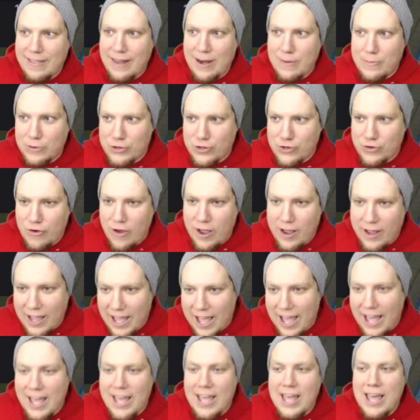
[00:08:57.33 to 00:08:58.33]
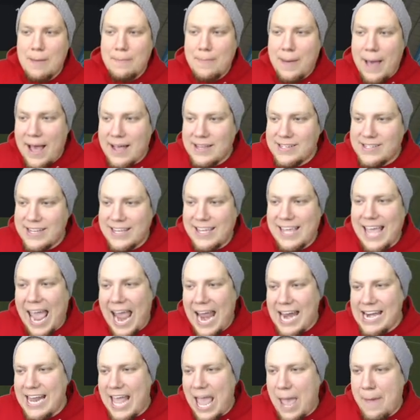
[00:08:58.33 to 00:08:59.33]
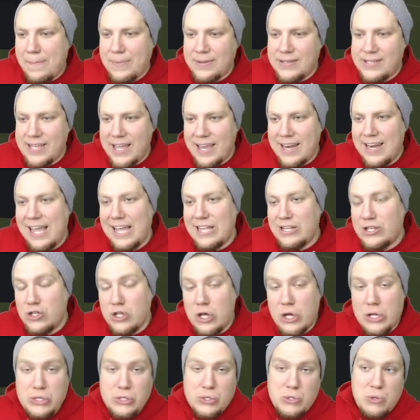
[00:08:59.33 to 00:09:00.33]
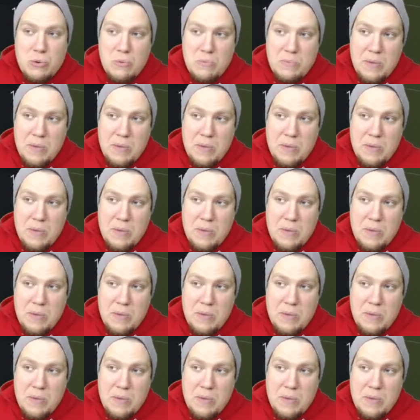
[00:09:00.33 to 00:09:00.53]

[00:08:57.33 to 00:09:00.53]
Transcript: that I'm a striker. Passing 88%, it's not too